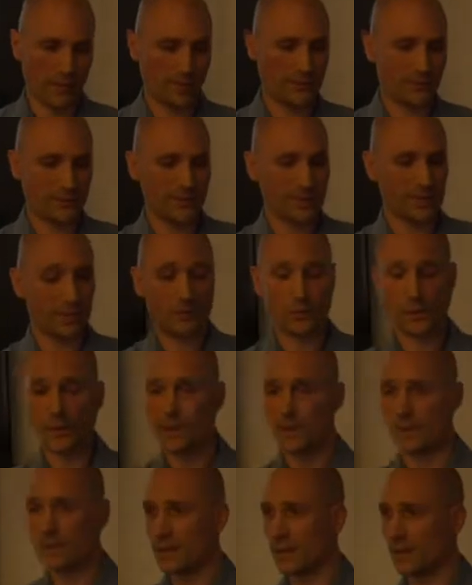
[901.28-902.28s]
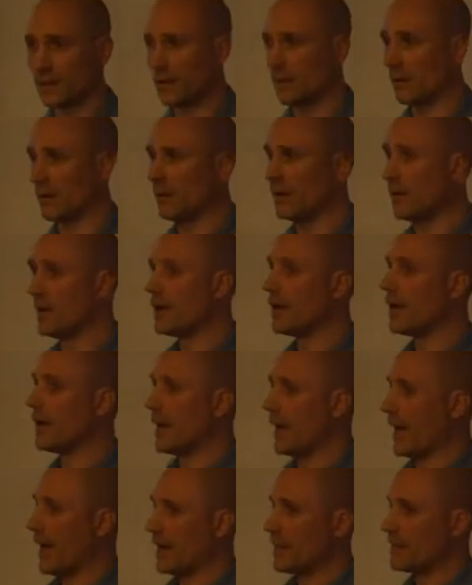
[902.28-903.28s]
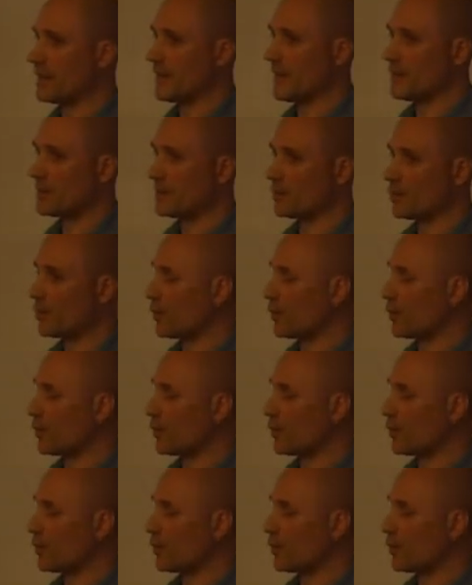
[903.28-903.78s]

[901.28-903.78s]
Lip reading: something which is n times